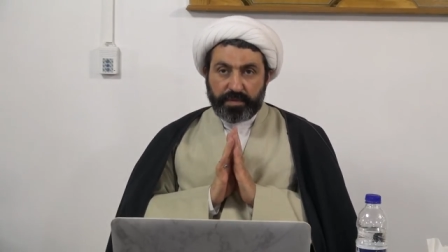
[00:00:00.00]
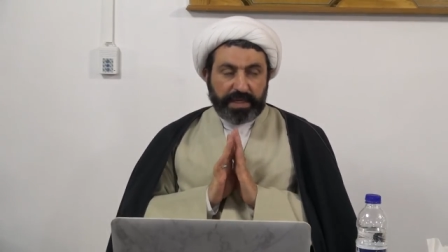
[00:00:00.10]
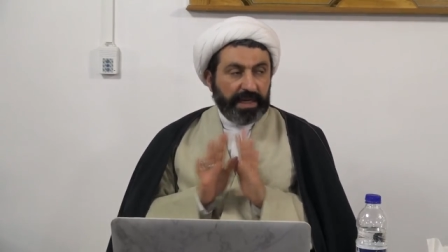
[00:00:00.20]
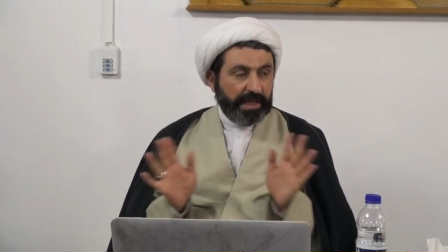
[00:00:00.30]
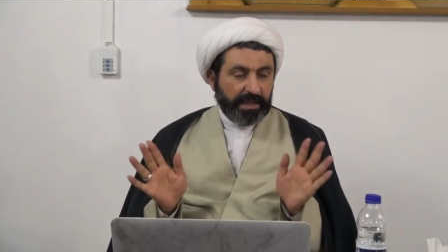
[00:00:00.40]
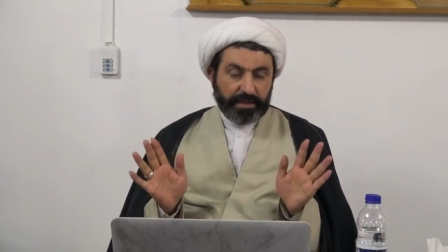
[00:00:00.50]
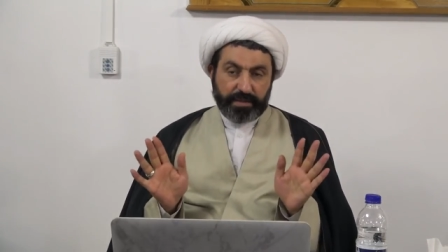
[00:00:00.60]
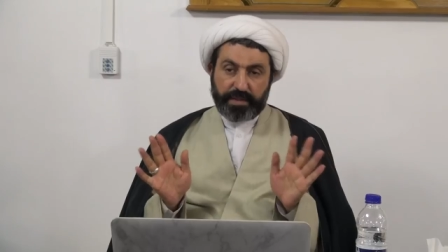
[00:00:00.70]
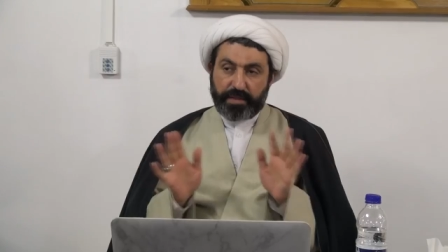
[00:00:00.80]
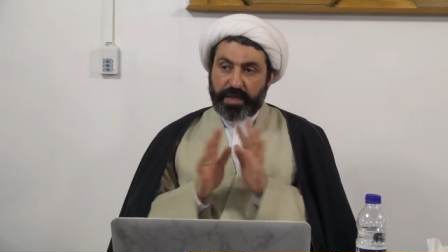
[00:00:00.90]
clear
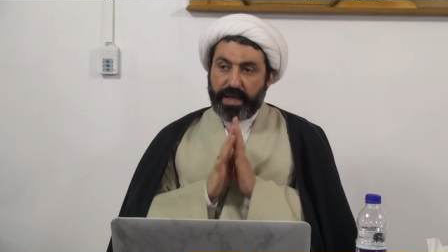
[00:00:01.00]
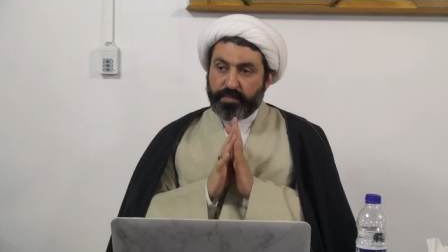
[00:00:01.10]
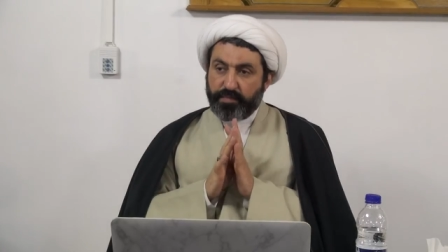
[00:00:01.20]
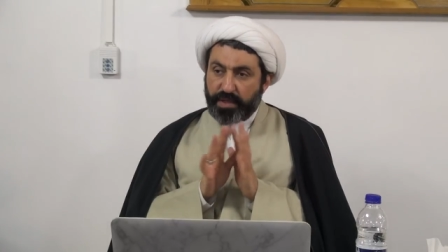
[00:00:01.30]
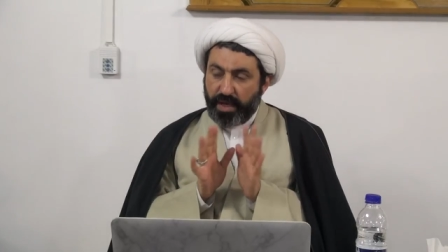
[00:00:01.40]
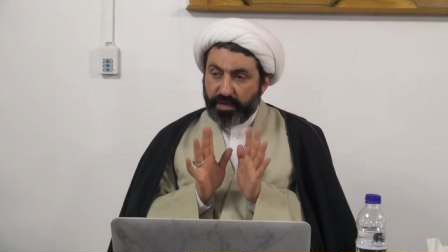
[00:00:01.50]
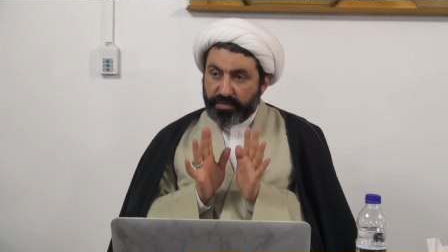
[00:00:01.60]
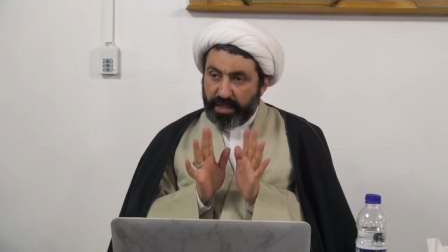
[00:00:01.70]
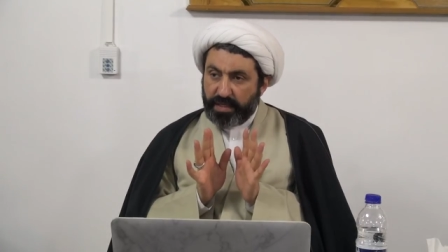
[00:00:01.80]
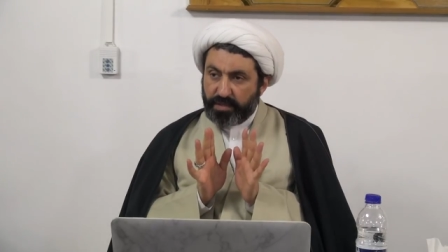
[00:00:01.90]
and
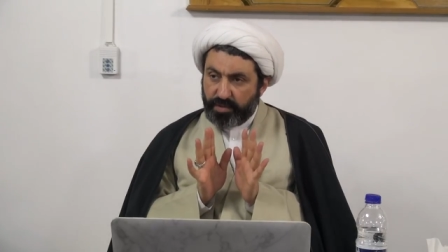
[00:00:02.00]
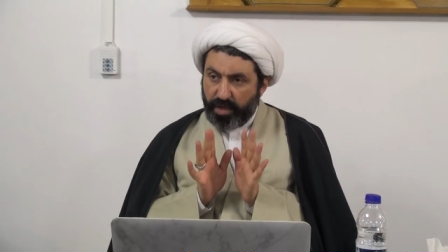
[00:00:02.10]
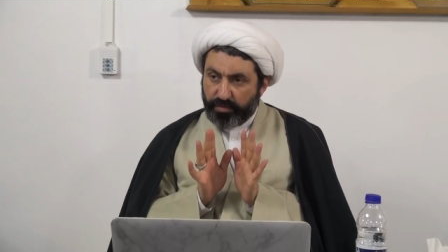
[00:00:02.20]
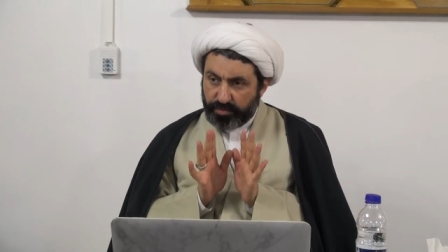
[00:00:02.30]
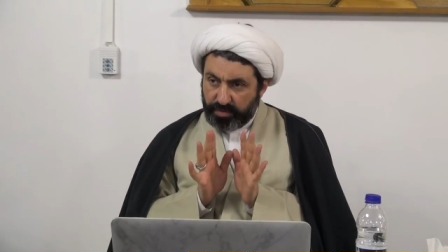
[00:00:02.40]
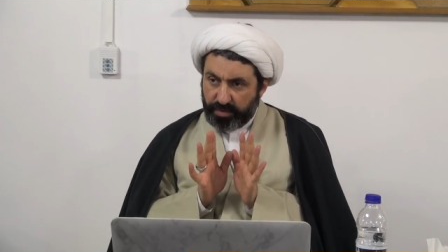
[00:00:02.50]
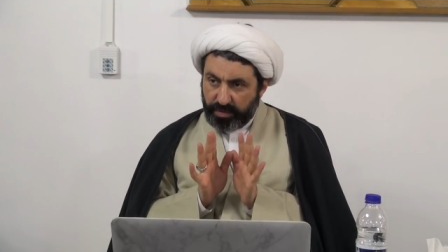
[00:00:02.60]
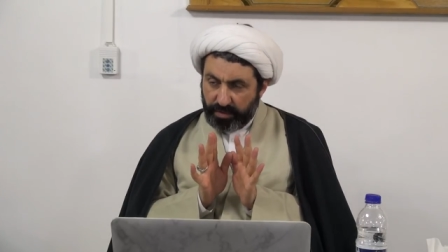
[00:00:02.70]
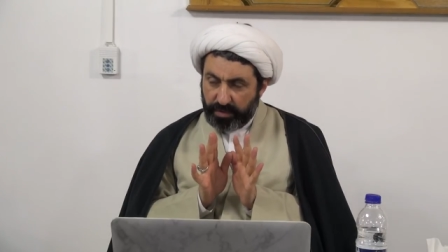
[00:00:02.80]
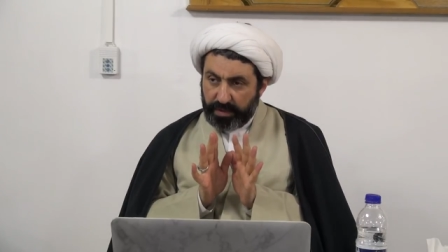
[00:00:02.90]
beyond any doubt
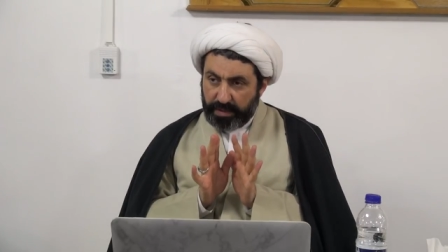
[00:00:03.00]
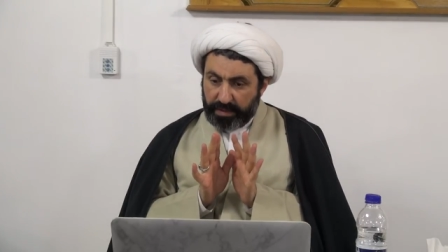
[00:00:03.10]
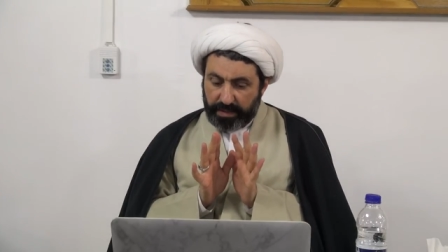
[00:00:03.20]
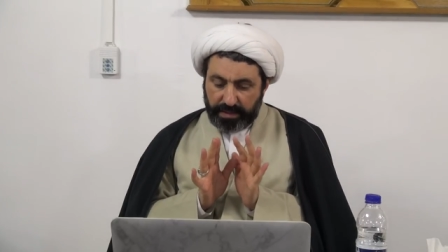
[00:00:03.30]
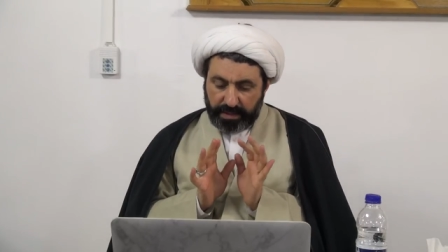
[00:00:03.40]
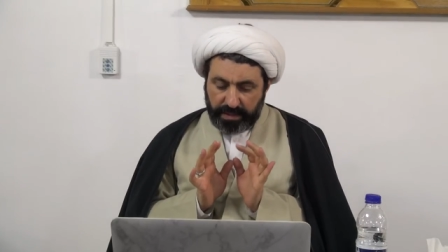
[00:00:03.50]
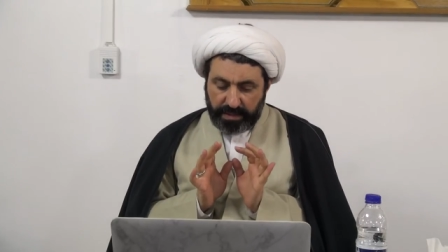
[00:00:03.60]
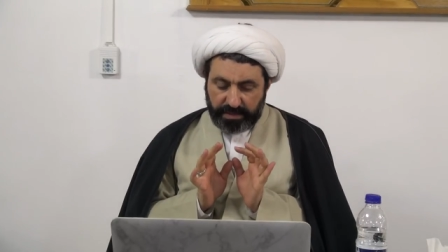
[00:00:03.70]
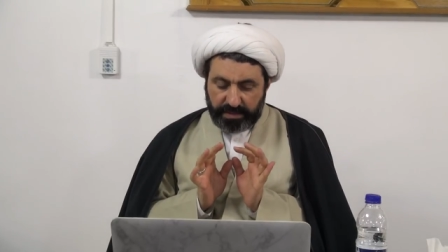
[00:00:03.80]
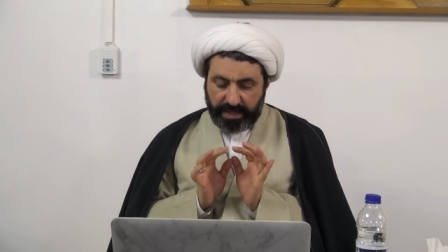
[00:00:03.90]

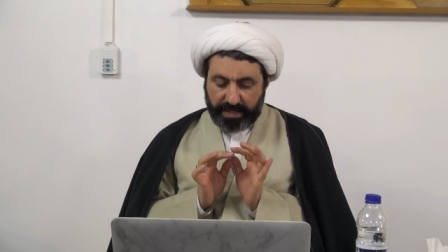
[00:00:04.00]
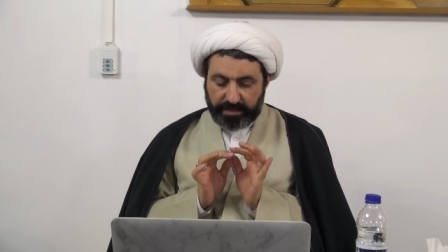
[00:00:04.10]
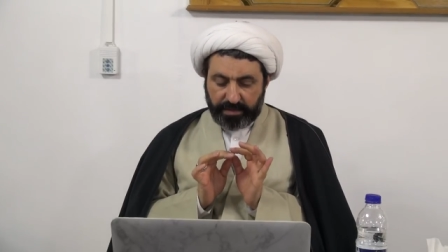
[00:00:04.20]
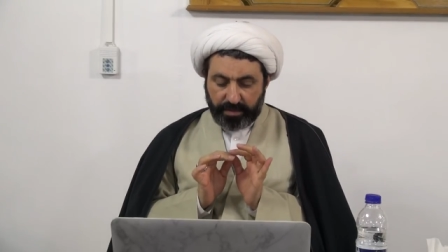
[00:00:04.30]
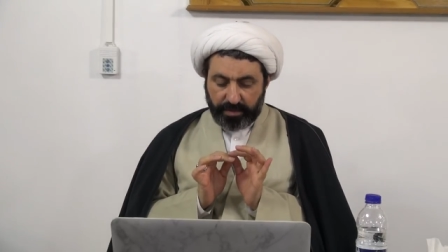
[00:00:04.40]
is that